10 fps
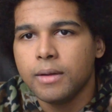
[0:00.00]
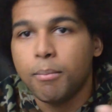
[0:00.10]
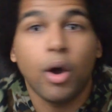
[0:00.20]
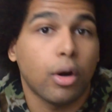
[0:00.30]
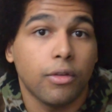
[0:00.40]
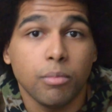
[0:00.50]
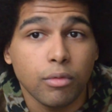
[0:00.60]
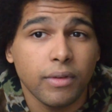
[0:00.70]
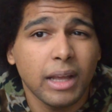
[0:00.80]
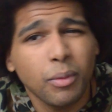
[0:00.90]
part of the
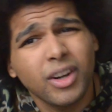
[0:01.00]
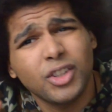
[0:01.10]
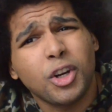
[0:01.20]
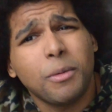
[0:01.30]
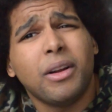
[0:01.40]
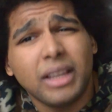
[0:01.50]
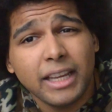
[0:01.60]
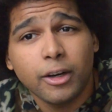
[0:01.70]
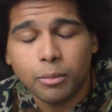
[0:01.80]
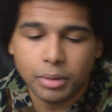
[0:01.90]
movie that we're gonna talk about
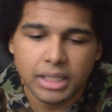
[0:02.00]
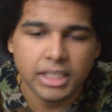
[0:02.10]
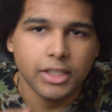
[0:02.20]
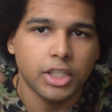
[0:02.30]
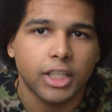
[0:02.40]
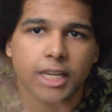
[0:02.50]
later, but this is just